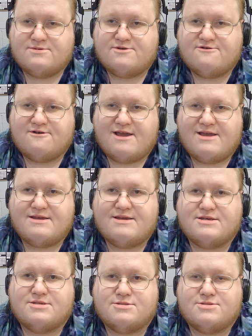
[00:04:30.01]
Granted,
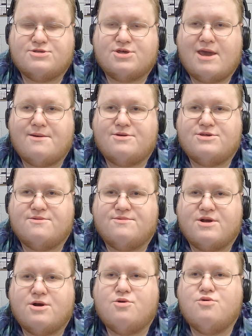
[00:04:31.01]
his championship
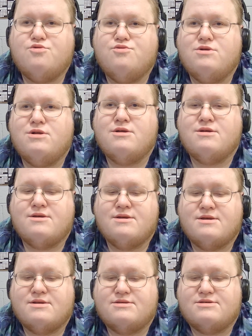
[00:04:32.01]
gold
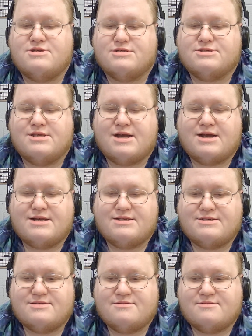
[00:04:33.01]
does not
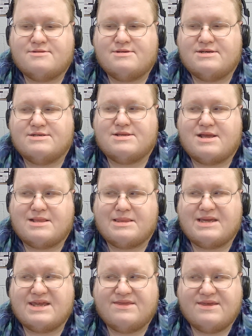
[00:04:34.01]
is not
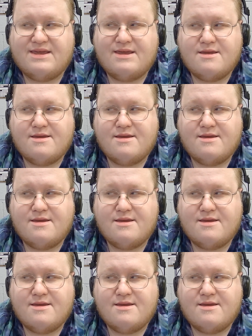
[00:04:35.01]
lengthy.